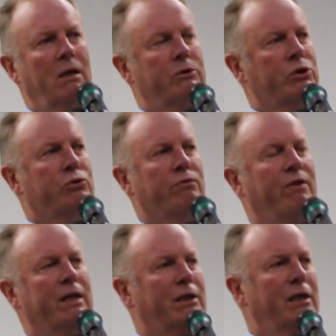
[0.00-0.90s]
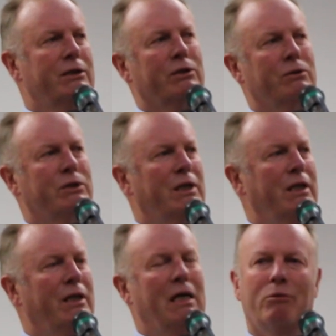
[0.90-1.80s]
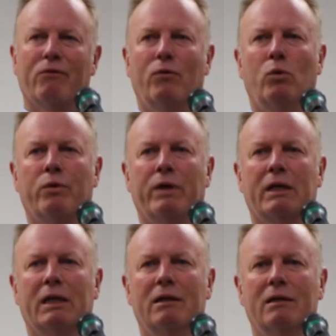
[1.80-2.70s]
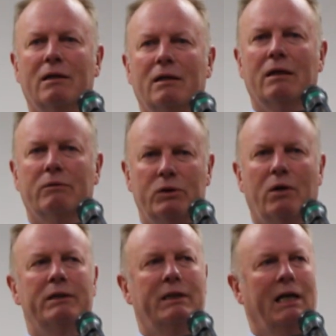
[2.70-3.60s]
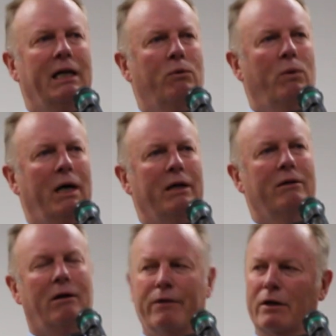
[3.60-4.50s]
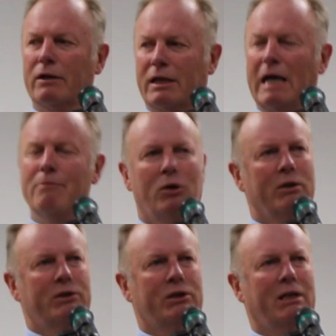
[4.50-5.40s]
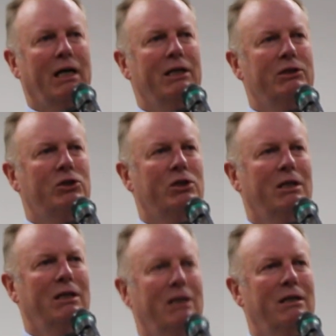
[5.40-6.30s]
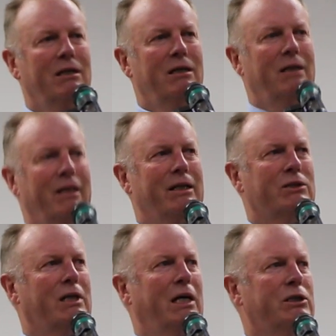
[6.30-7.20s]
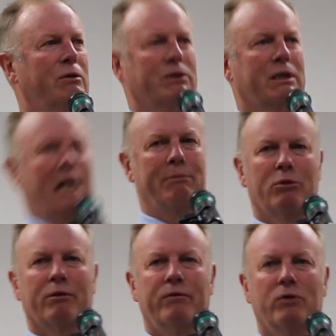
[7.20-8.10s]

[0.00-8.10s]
I was just reflecting as I was sitting there before thinking, it was 1981, I think I came on this stage. At that stage I was a captain of